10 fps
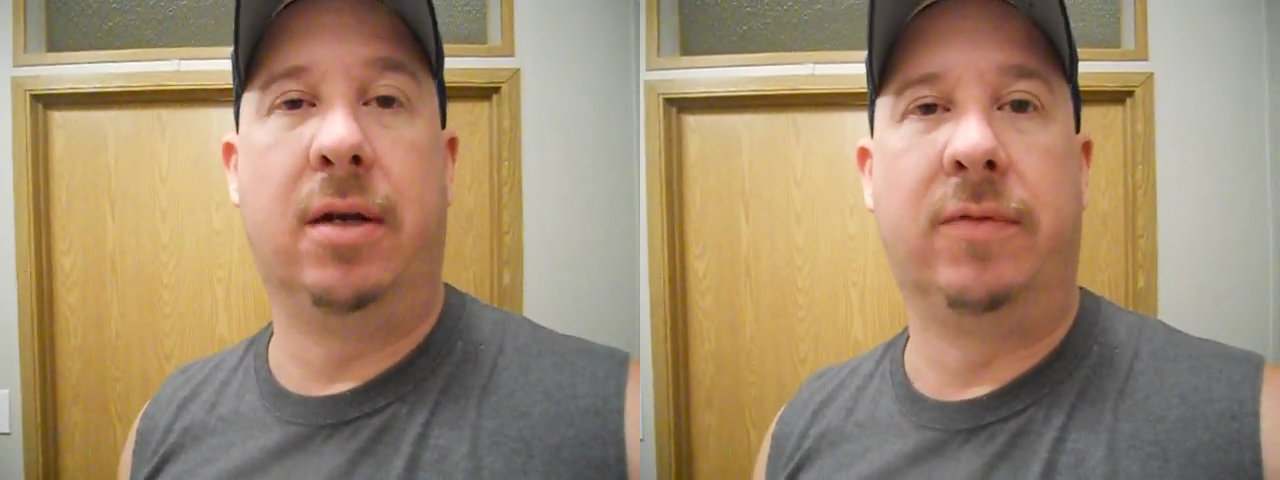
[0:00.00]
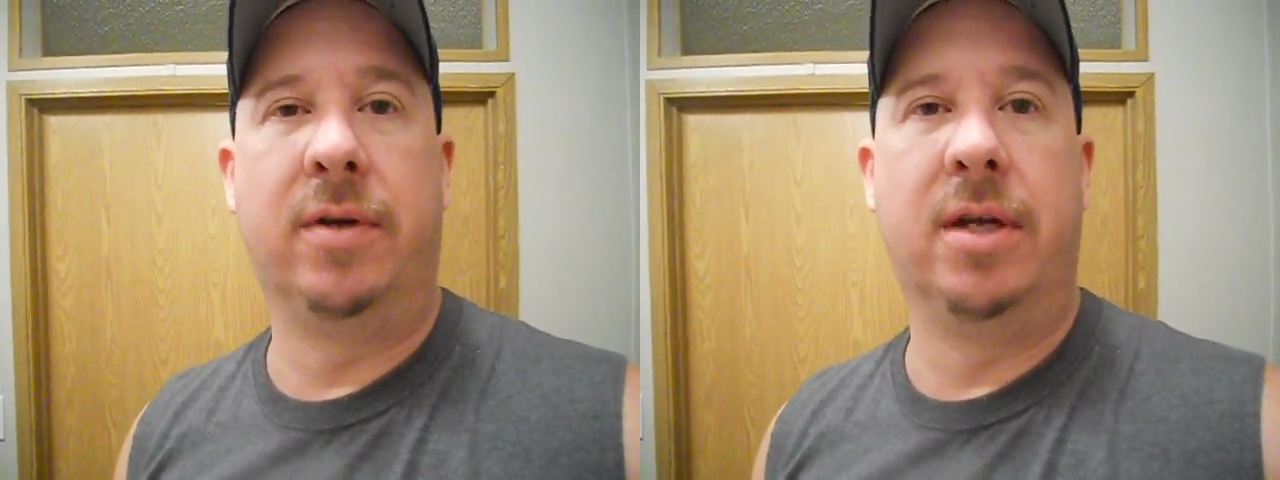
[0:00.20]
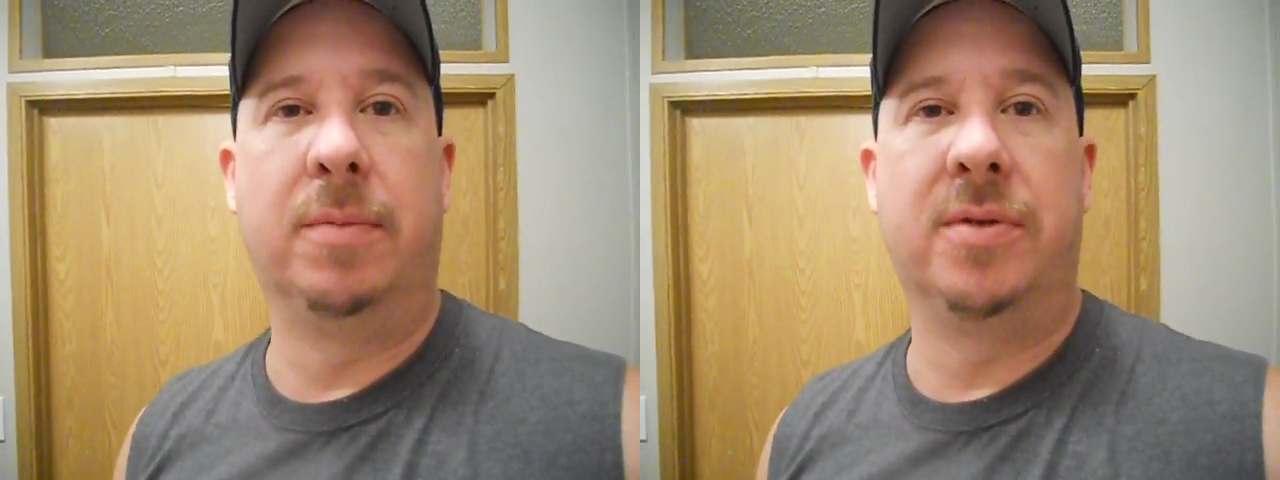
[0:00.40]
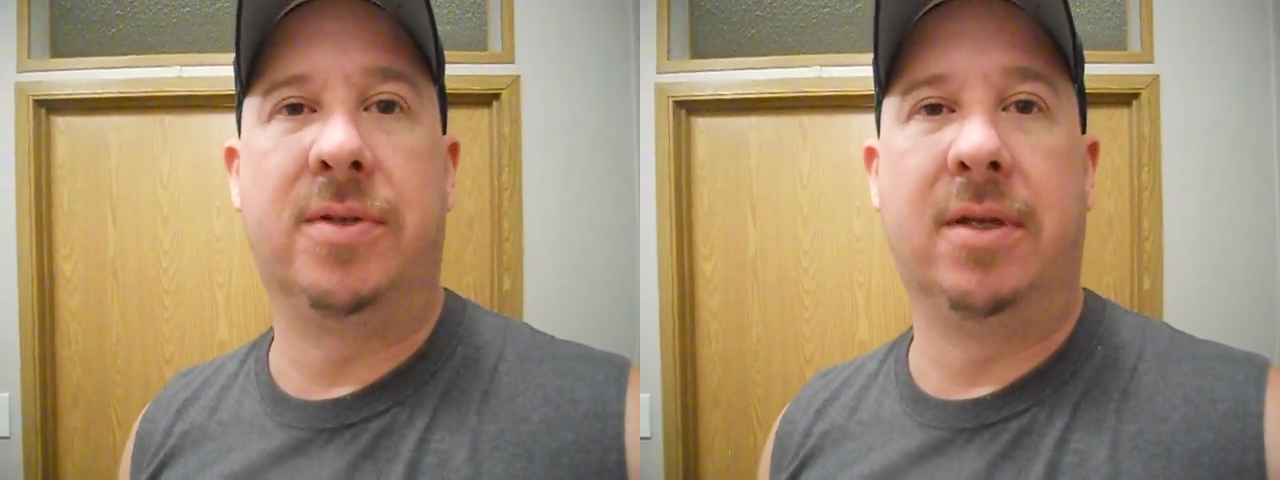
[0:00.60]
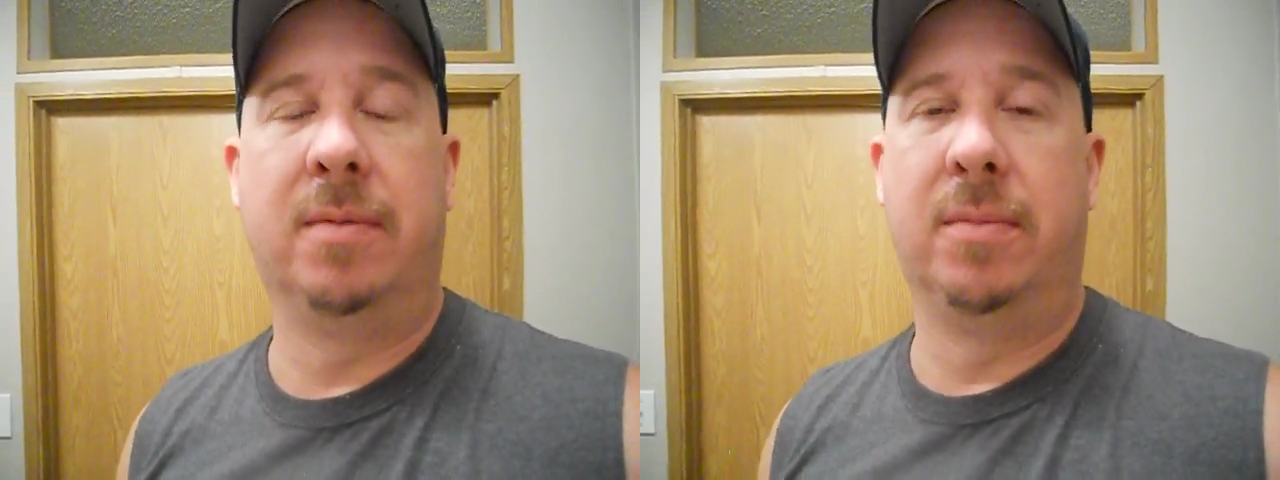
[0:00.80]
over a nipple
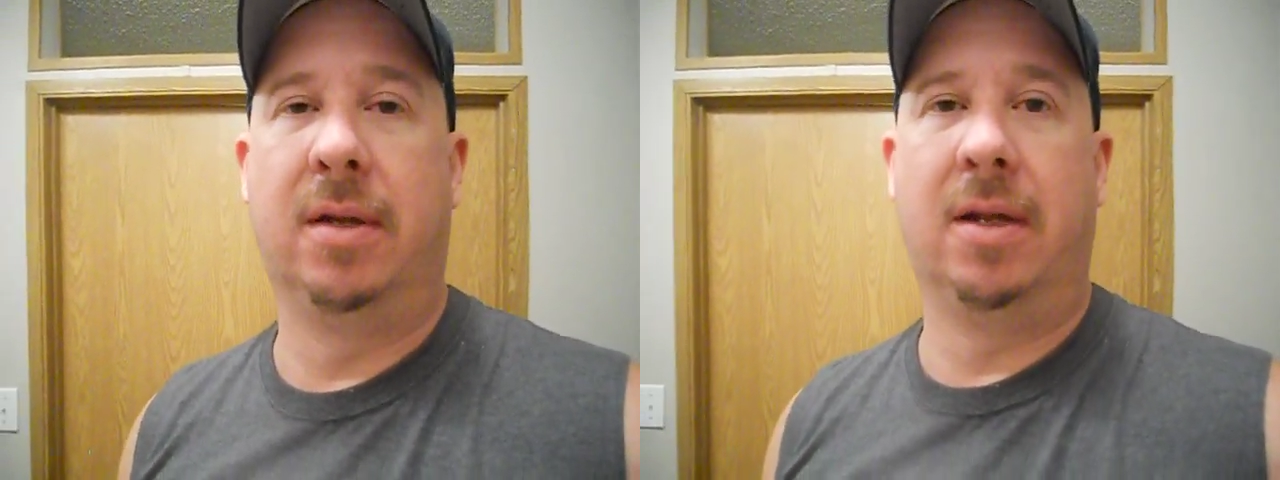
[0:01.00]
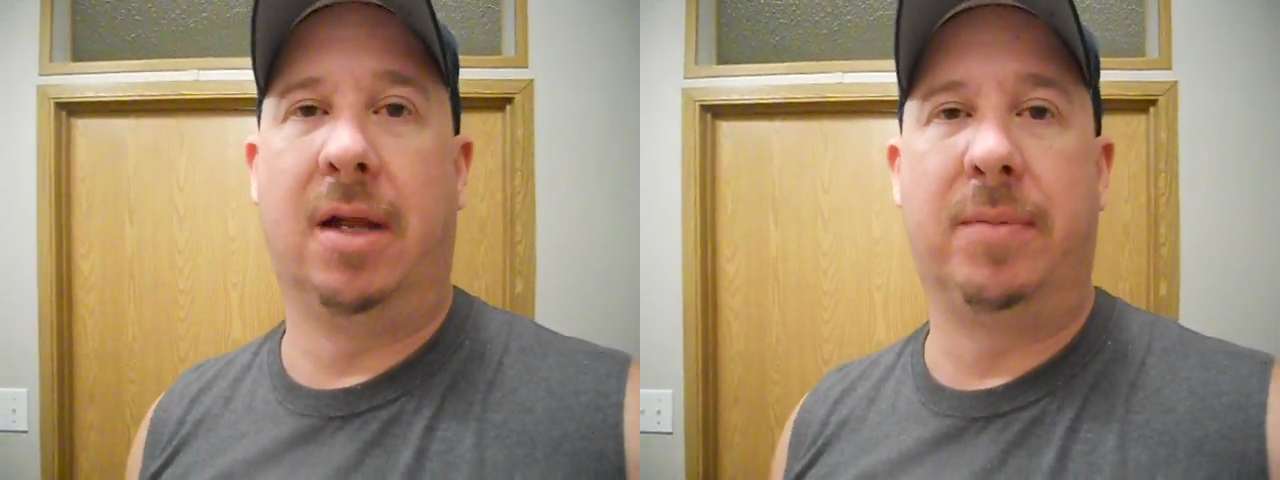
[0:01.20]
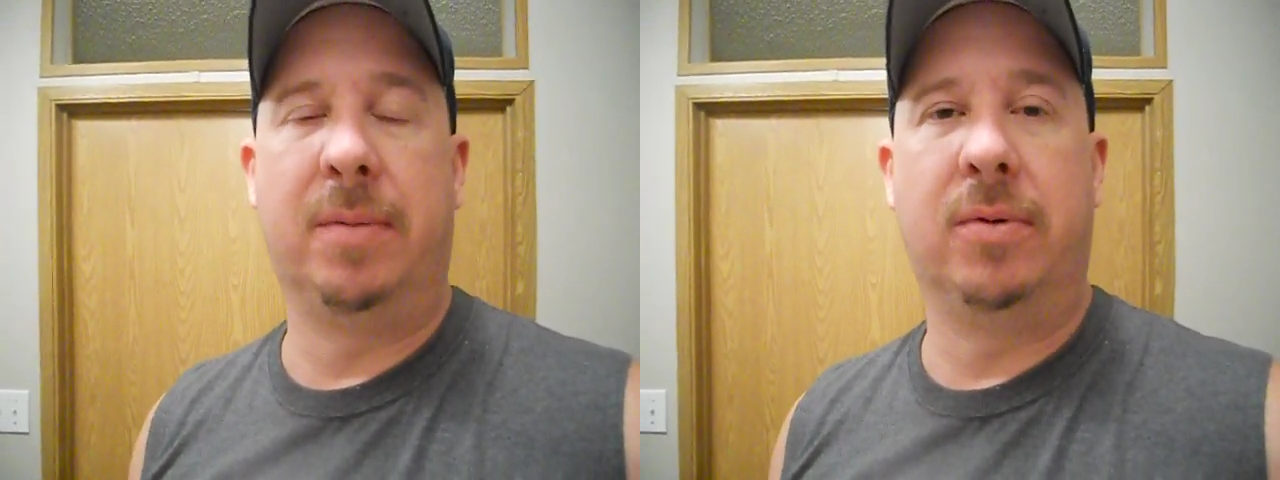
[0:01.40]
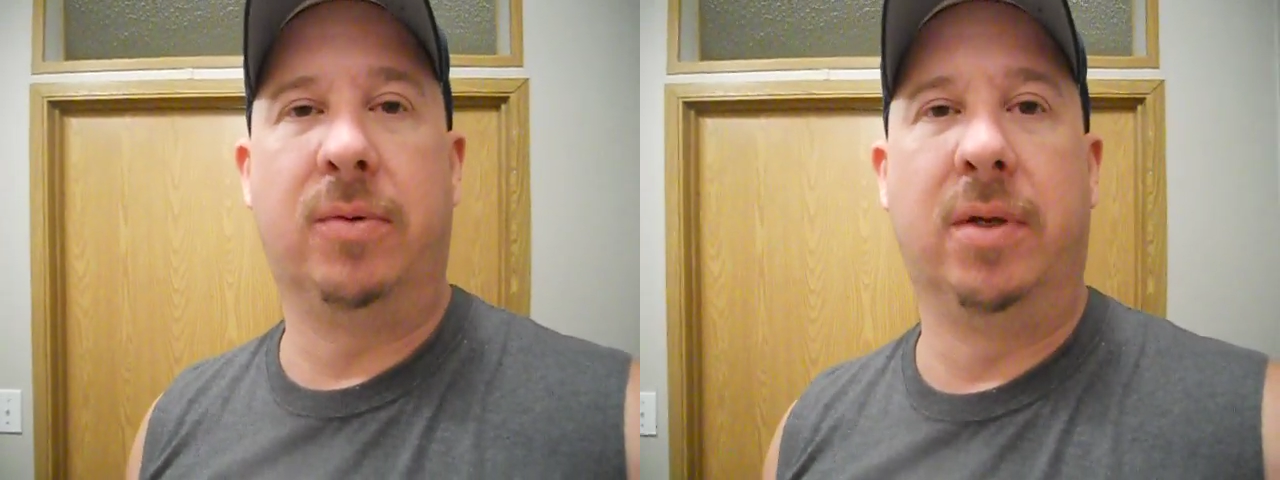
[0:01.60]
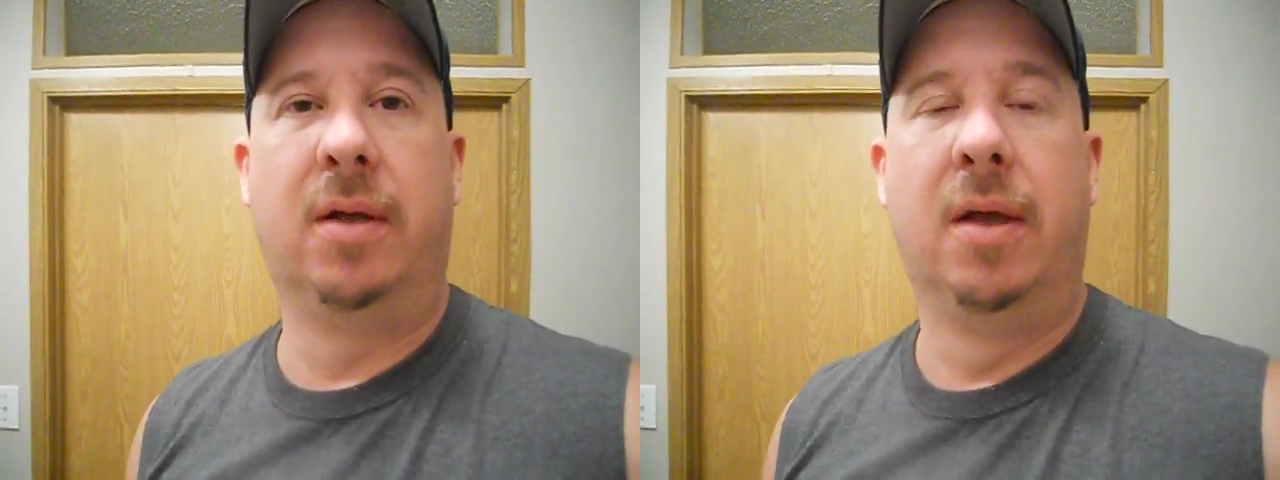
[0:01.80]
slip, but a lot of people
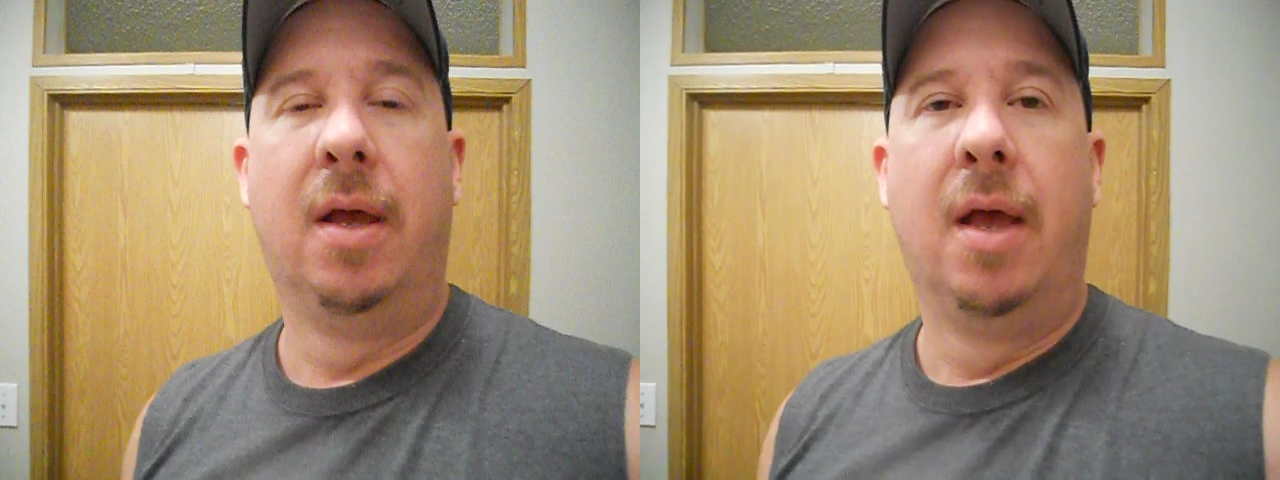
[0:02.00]
will